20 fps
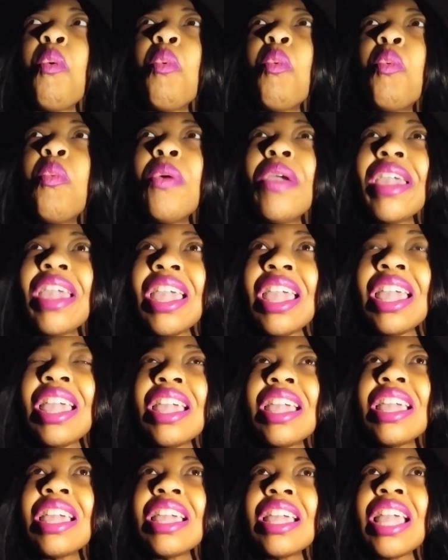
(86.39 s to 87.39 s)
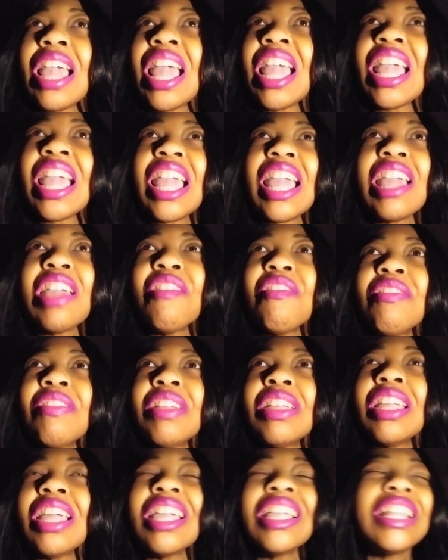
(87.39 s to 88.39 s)
And
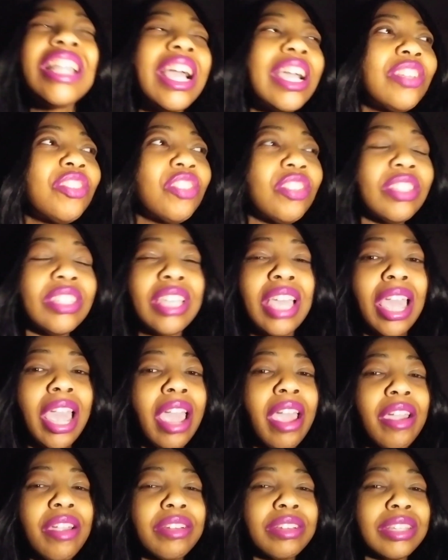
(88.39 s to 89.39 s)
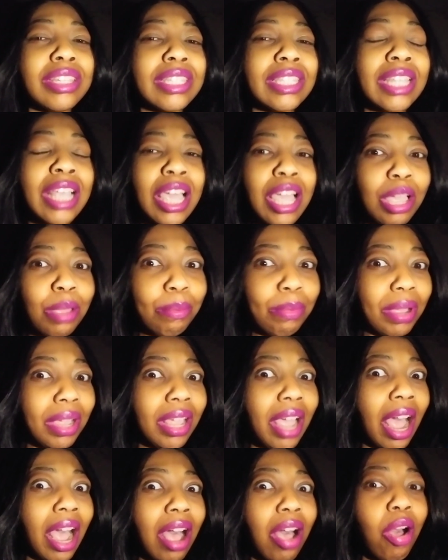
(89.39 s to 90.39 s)
not just characters,
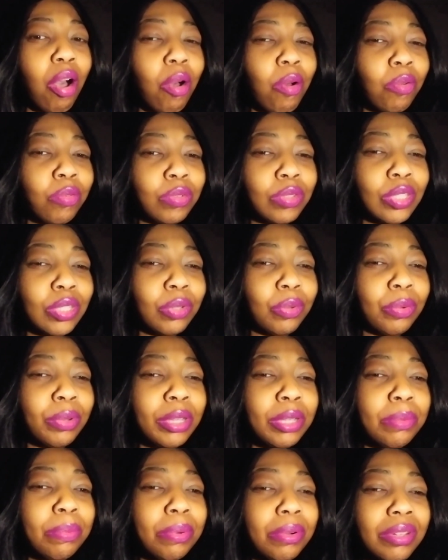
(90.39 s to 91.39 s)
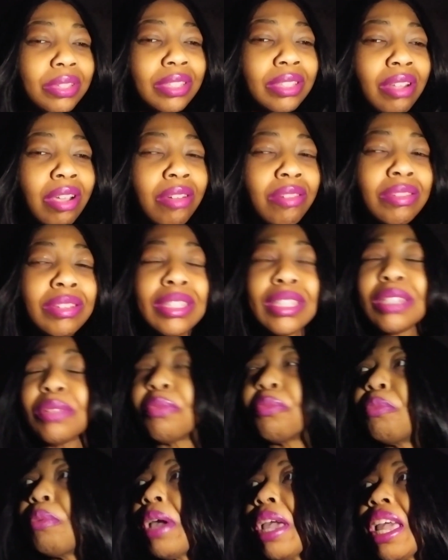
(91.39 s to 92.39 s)
but our own screen personas,
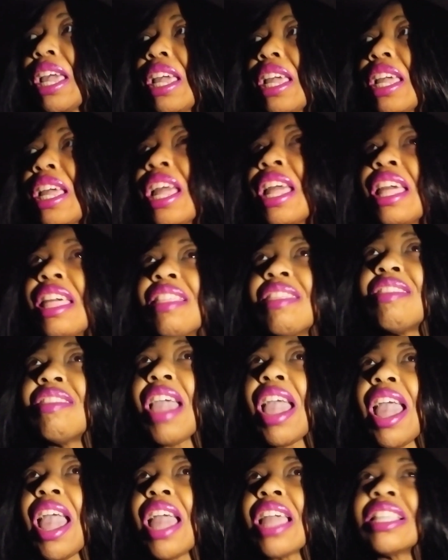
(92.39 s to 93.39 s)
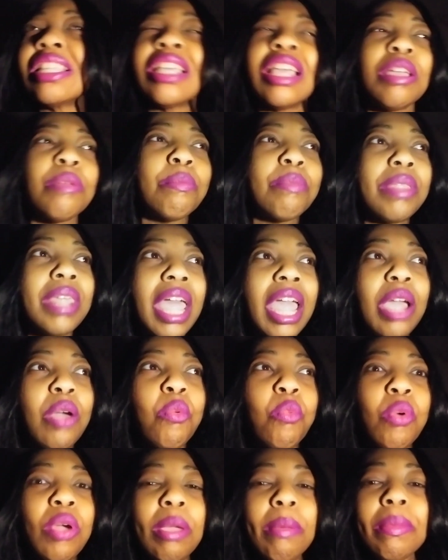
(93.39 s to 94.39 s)
the way that black
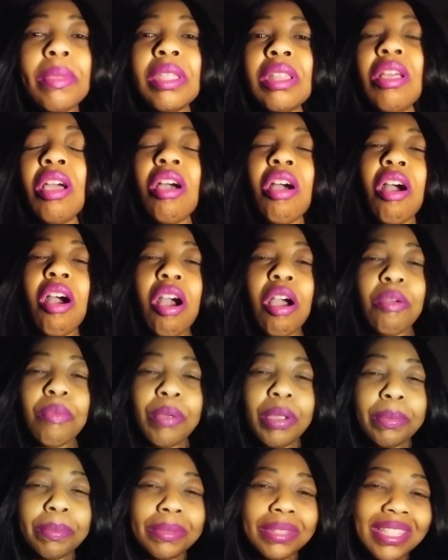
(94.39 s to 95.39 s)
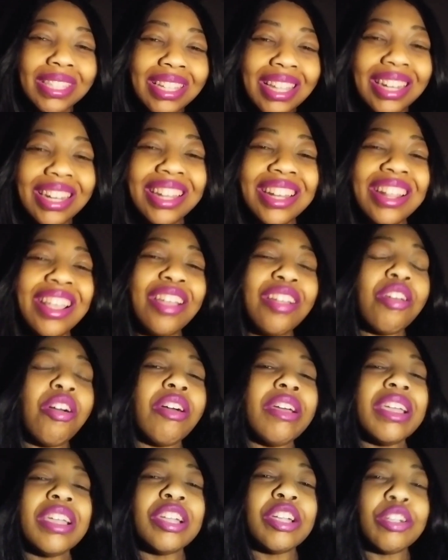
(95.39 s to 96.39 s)
women are represented and
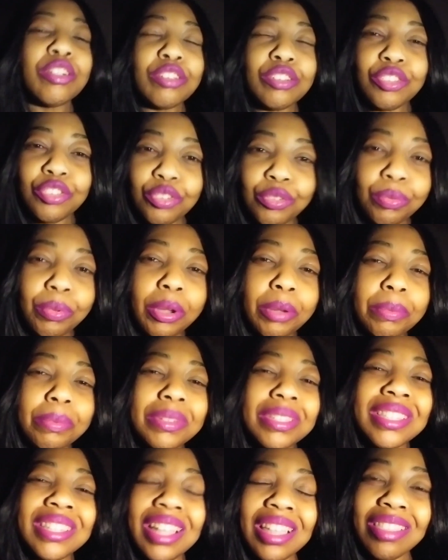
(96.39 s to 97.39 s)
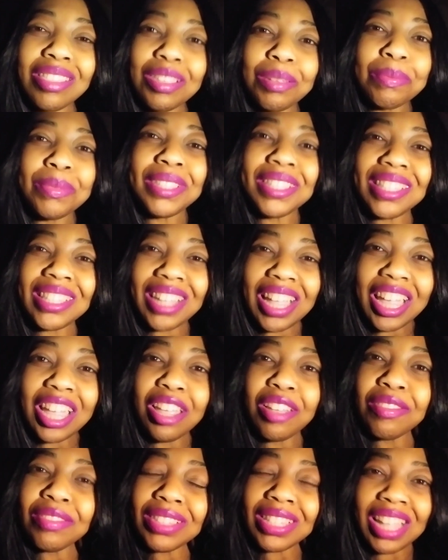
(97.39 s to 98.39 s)
are encouraged to represent
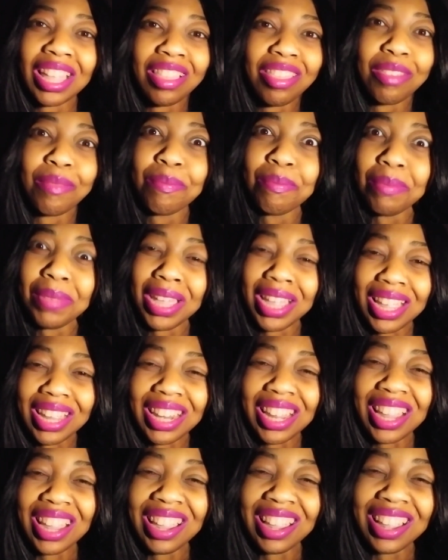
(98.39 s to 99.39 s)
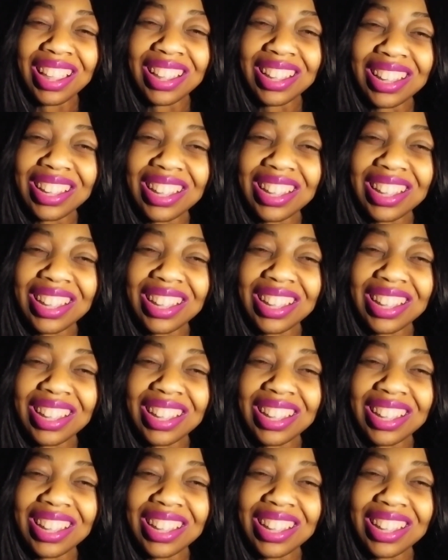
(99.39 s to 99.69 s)
themselves in the media